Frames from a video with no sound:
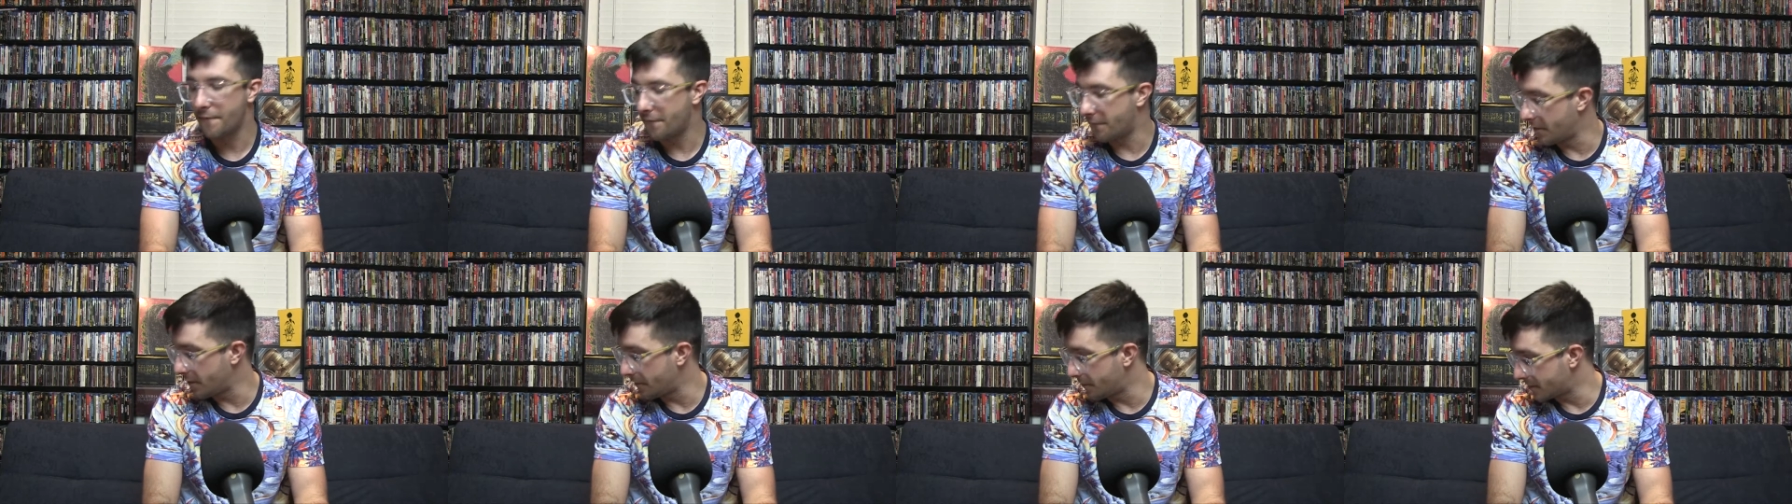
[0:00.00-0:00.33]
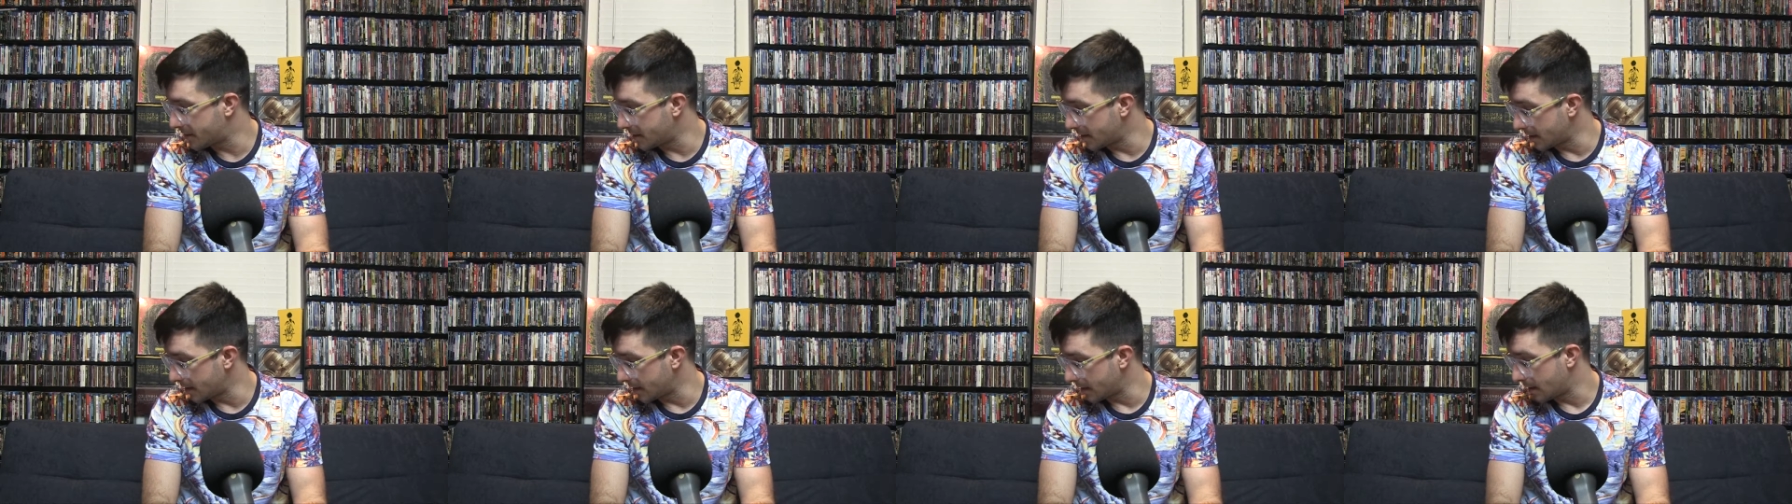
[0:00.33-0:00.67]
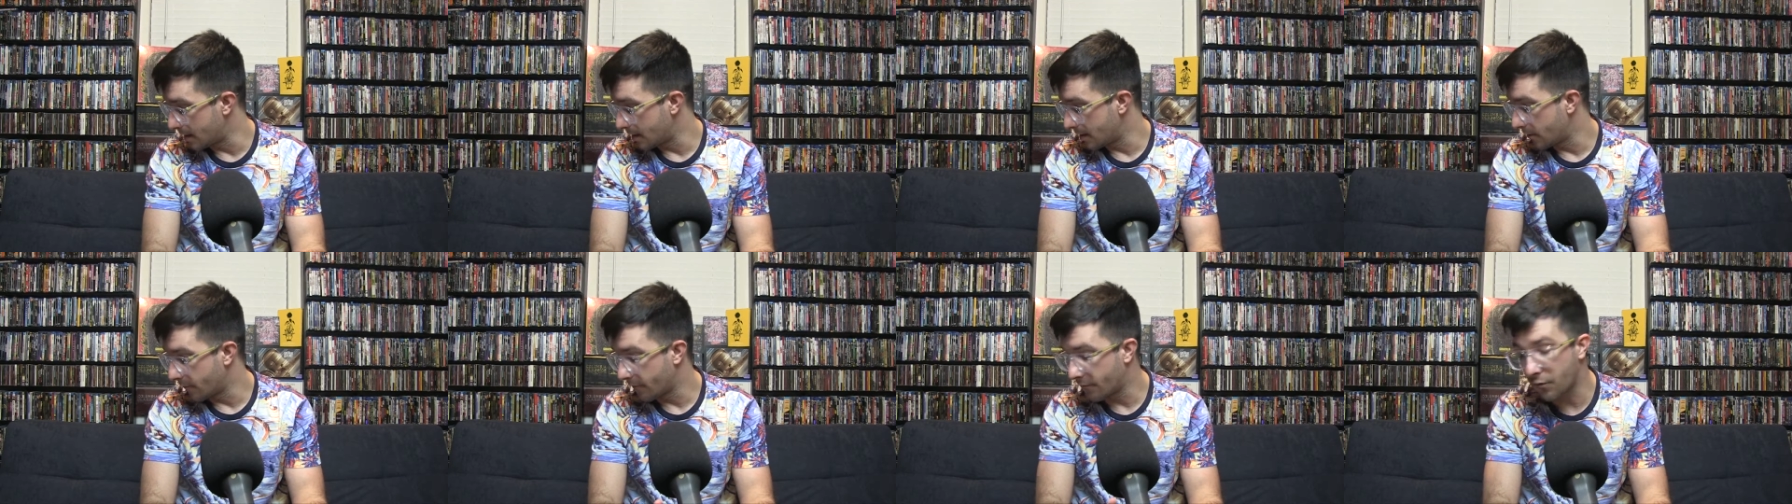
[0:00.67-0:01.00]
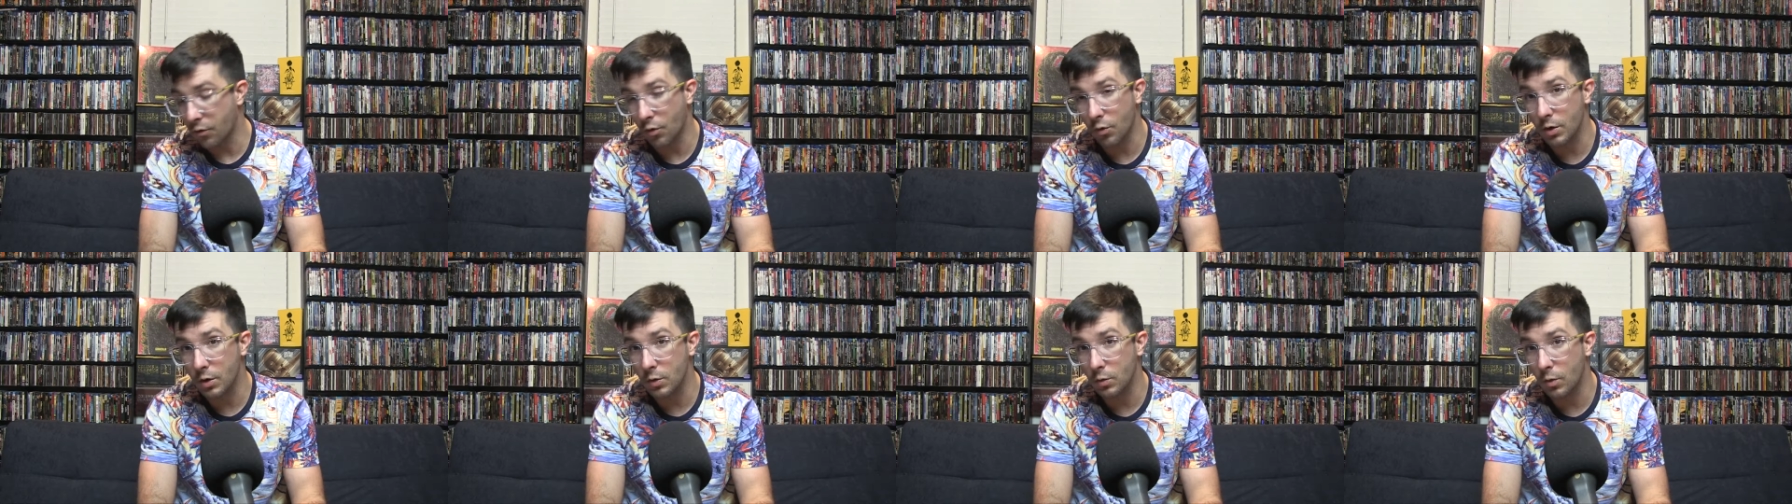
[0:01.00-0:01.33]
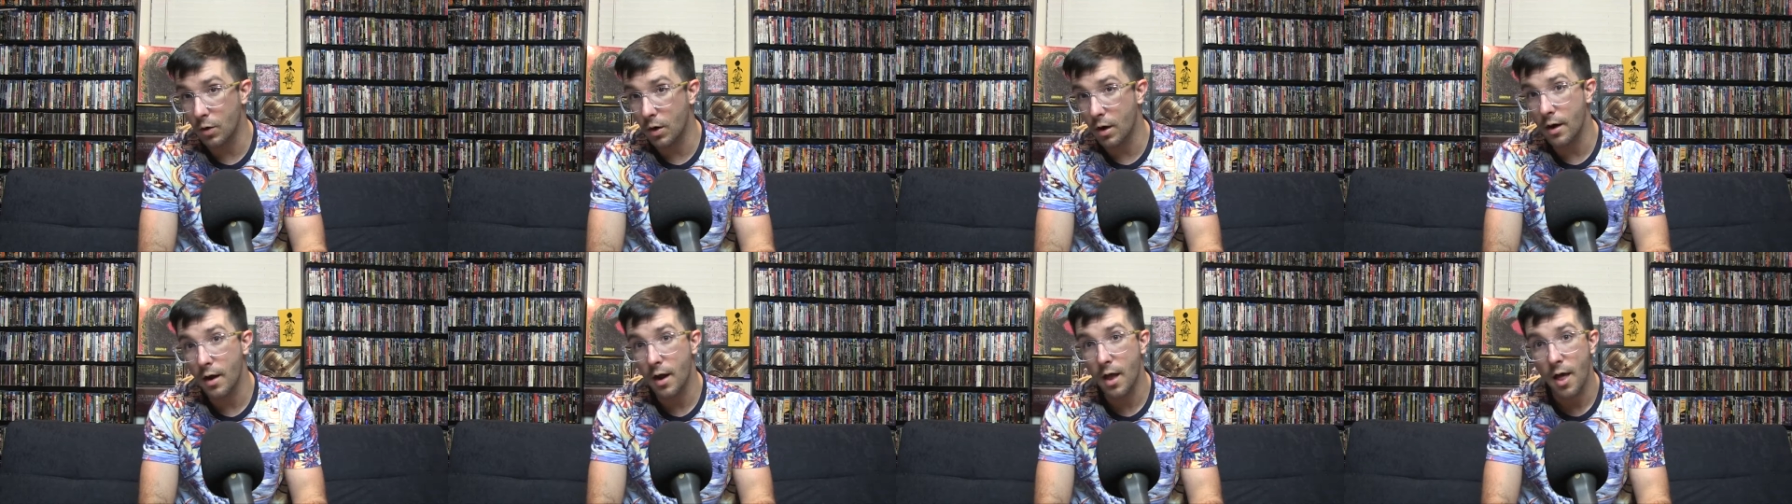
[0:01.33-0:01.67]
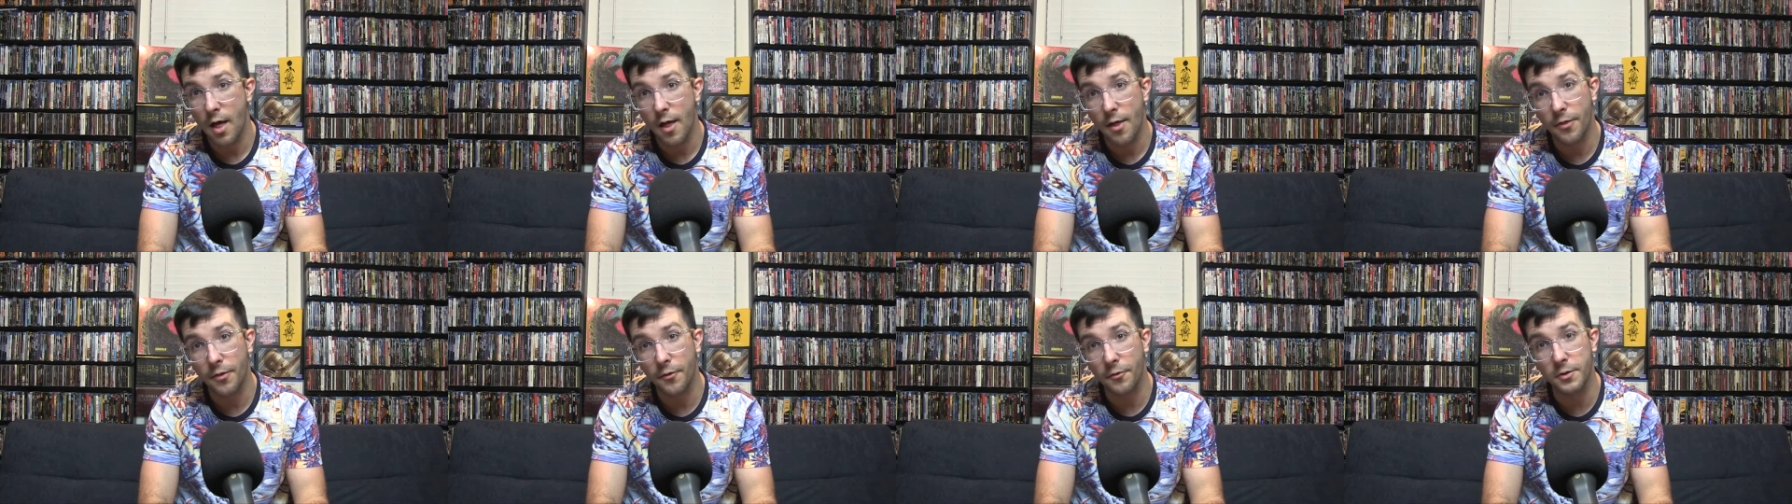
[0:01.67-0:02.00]
50, 41,
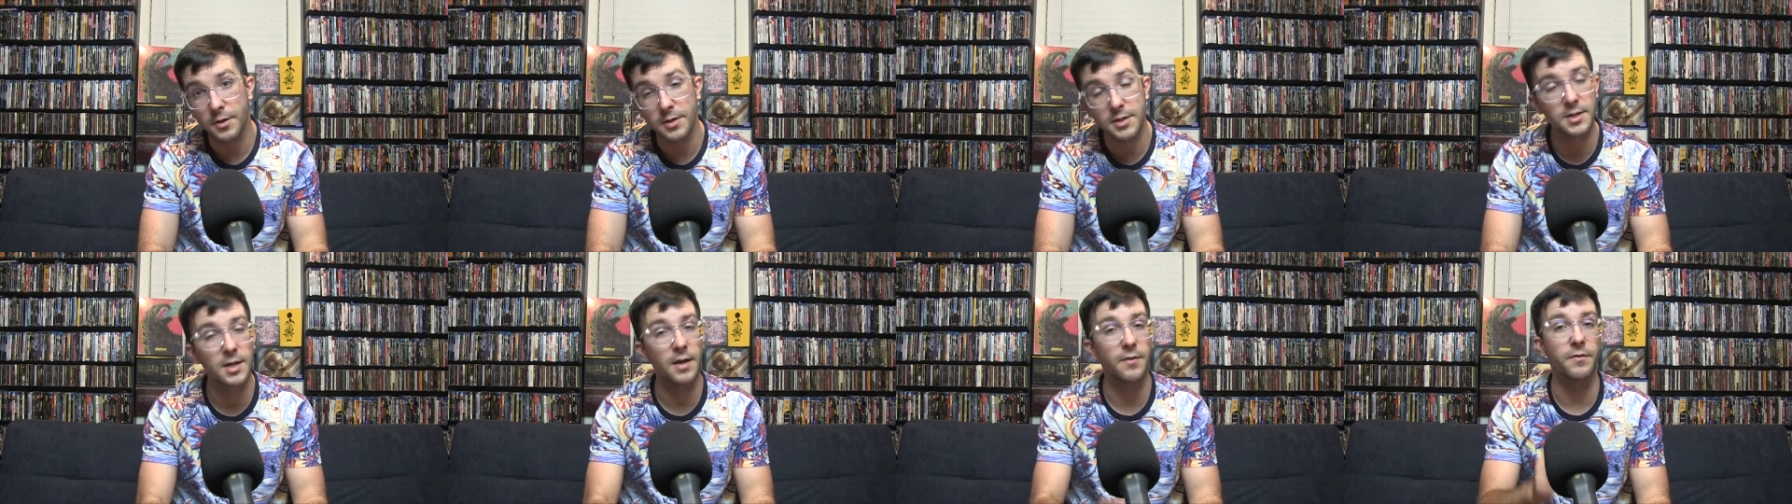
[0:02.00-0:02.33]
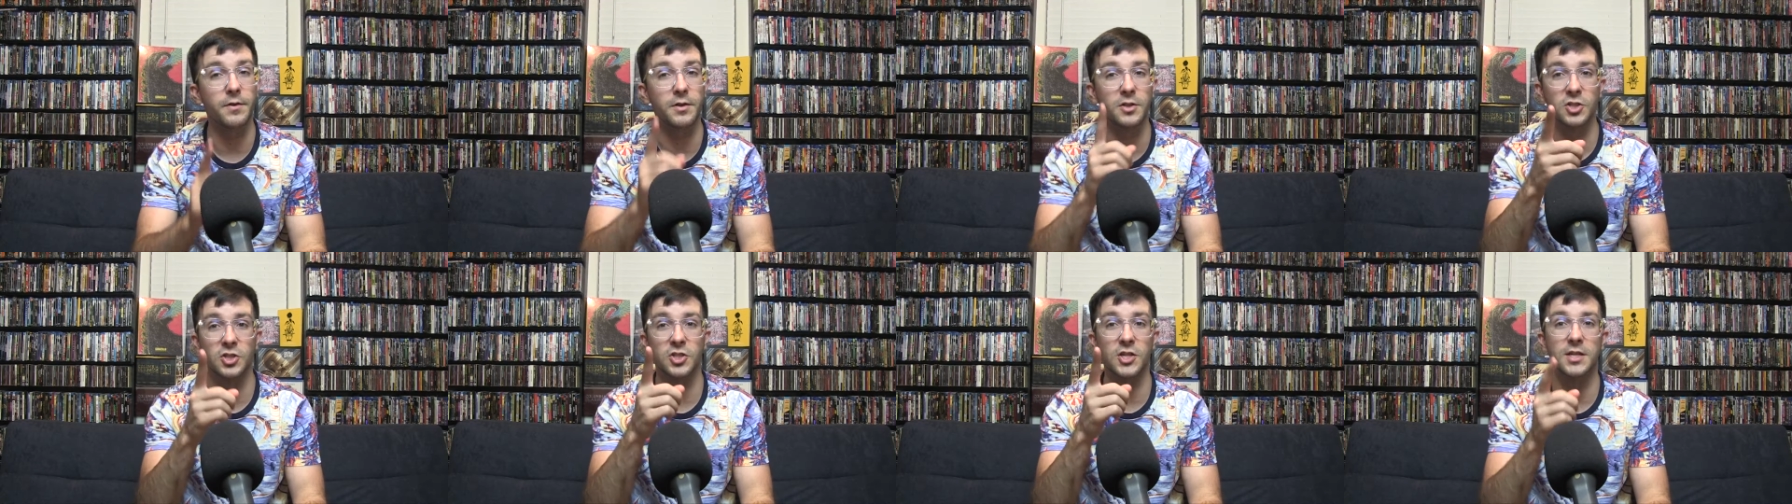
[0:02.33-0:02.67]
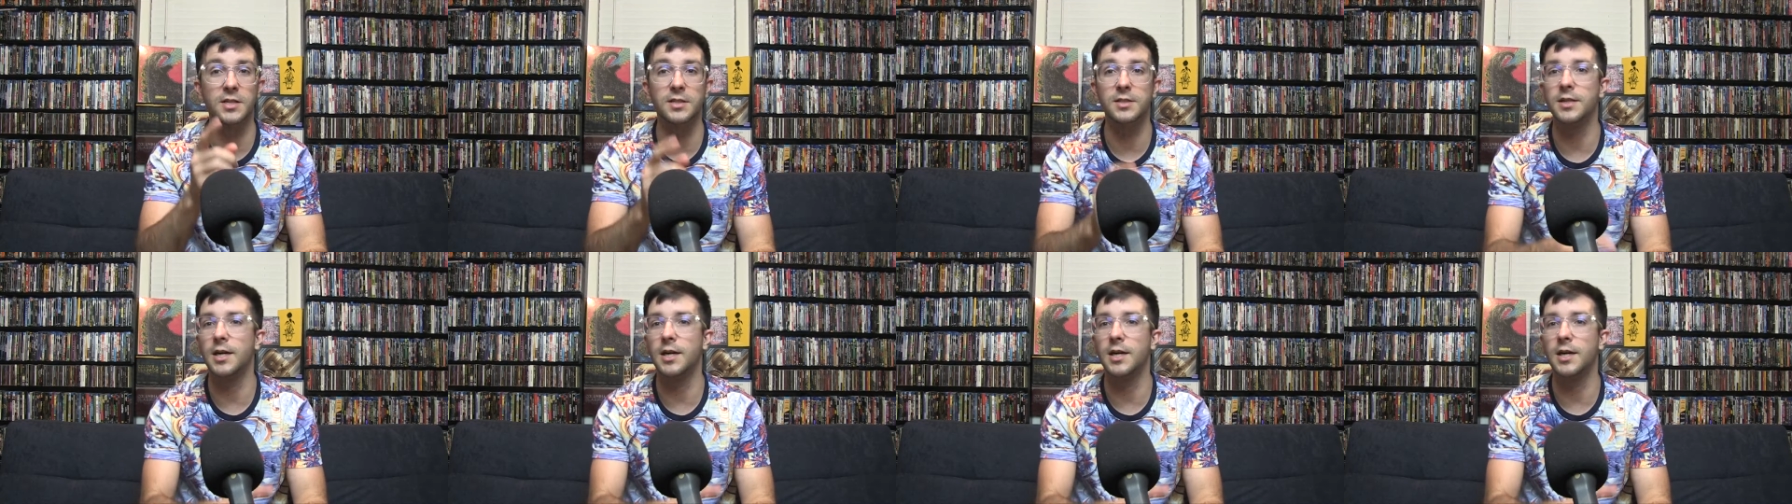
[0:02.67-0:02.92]
37. Chase